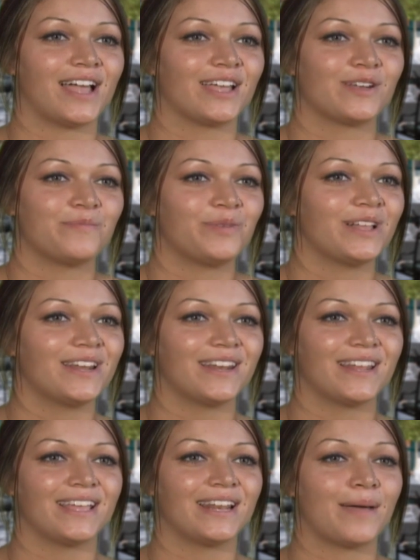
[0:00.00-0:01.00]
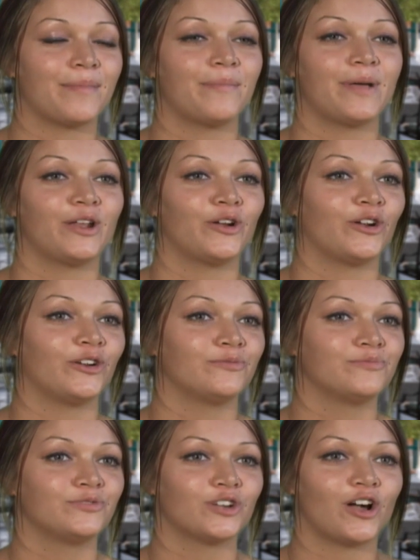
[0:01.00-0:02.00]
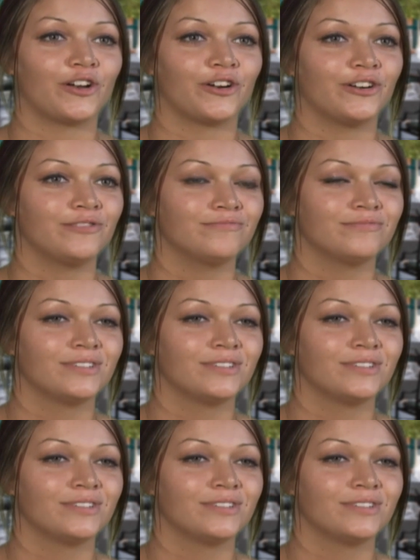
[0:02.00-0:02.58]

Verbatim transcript: I completed it. And I'm a better daughter,